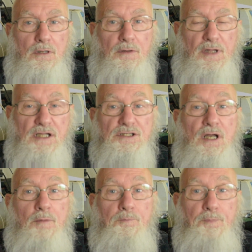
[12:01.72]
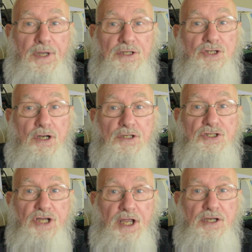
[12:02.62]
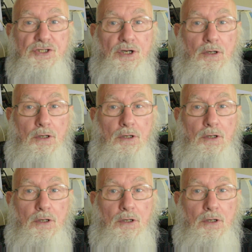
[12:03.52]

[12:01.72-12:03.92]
That's a big chunk of change.